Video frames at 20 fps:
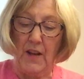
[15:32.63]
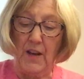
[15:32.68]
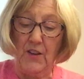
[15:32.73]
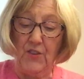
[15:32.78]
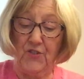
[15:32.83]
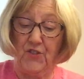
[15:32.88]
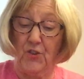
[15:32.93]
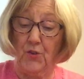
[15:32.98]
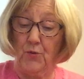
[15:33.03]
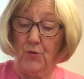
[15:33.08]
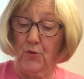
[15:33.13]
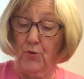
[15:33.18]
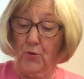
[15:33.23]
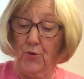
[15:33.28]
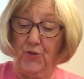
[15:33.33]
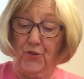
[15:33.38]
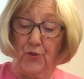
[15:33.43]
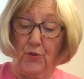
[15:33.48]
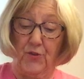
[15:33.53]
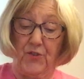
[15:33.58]
Soon all
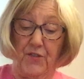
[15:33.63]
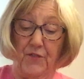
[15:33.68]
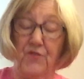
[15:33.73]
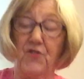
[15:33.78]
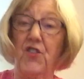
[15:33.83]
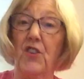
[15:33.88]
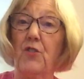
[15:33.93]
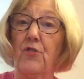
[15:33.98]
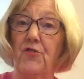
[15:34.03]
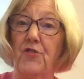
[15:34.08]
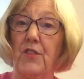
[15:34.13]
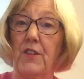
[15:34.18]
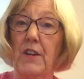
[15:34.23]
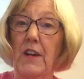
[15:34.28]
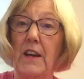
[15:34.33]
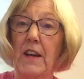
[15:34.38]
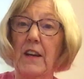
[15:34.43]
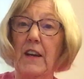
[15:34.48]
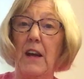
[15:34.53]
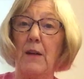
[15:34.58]
sorts of children
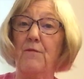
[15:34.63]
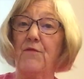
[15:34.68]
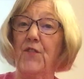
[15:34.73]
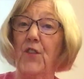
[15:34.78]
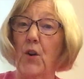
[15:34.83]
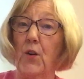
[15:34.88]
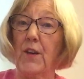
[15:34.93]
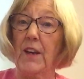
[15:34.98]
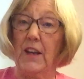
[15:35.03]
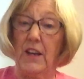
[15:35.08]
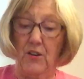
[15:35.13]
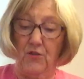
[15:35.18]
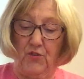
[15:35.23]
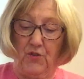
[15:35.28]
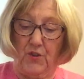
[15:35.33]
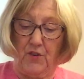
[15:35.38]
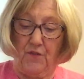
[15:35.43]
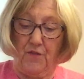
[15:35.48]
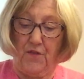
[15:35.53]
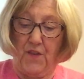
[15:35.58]
came flocking into
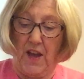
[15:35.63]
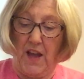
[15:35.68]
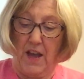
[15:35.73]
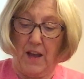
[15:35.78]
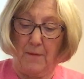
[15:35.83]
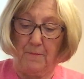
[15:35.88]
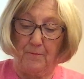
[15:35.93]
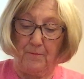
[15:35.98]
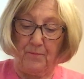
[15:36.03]
the fair,